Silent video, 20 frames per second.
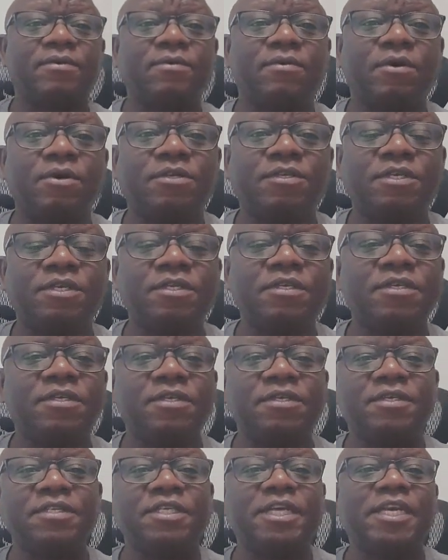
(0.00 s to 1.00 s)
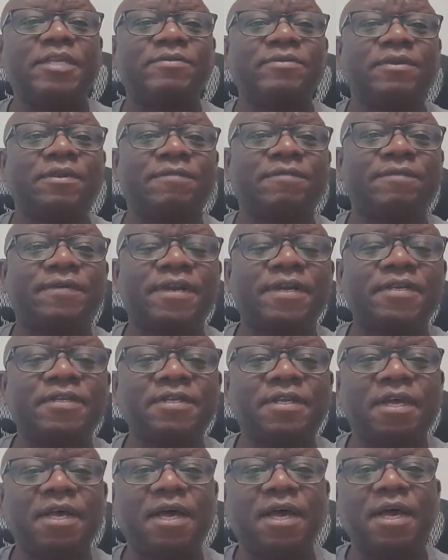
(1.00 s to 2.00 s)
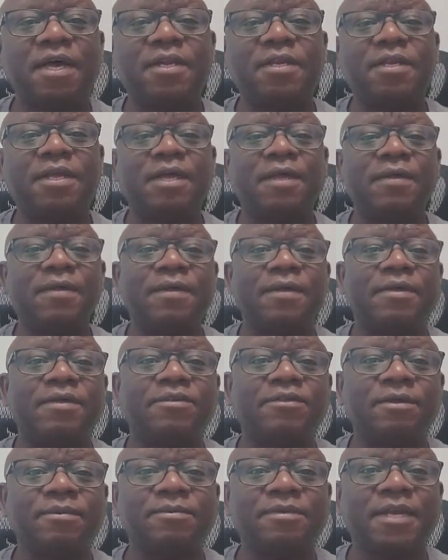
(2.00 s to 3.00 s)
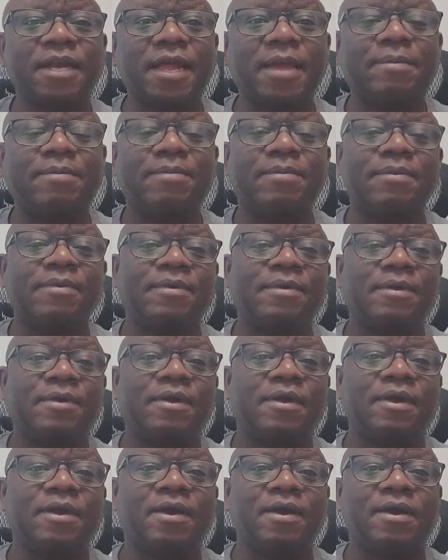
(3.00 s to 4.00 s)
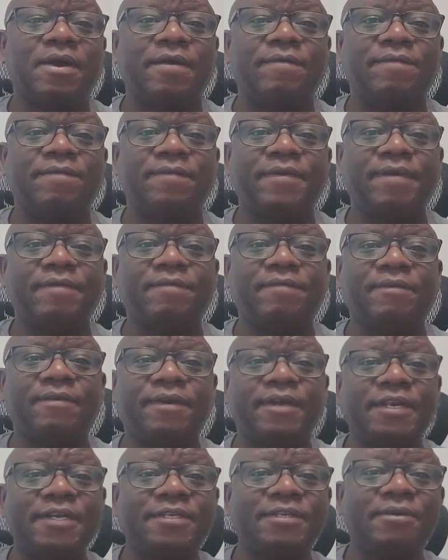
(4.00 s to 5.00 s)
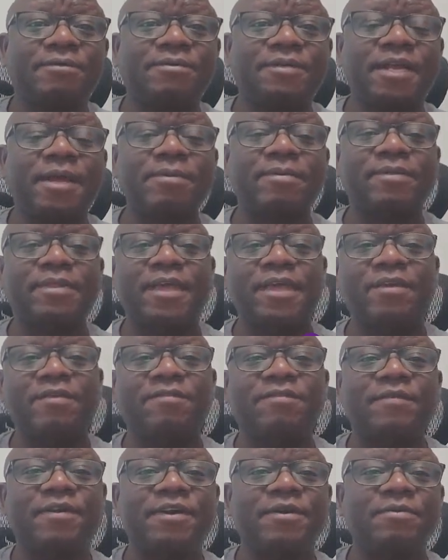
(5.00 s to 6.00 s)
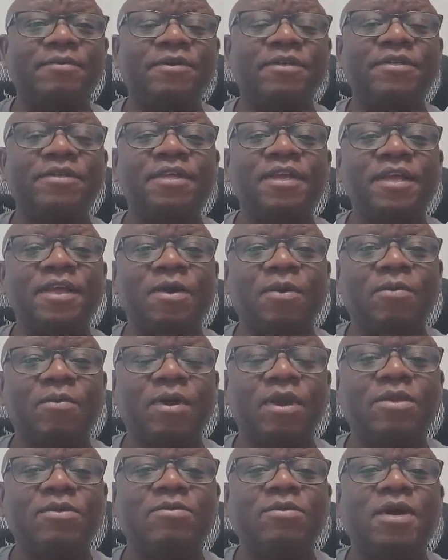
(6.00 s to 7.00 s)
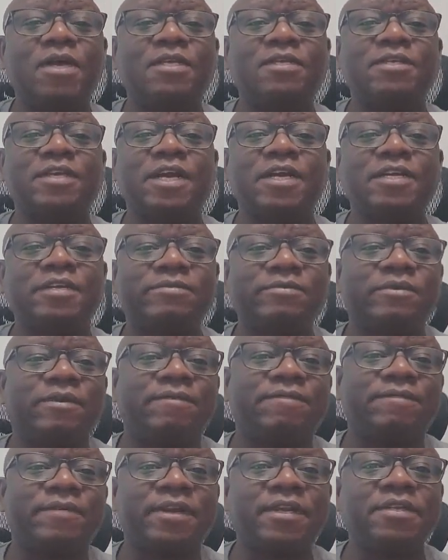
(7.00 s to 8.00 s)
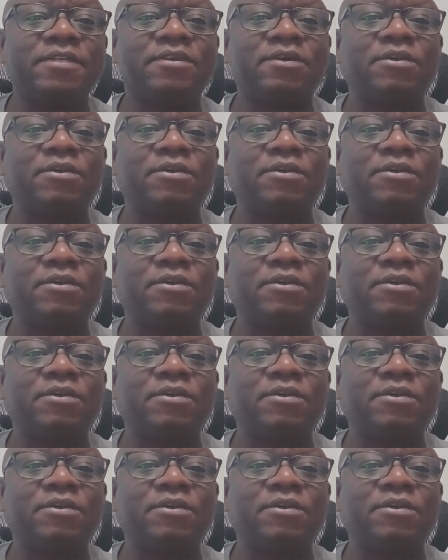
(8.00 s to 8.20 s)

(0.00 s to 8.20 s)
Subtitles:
Watch it, share it with your friends, and subscribe. If you have already subscribed, thank you very much. When you are sharing it with your friends,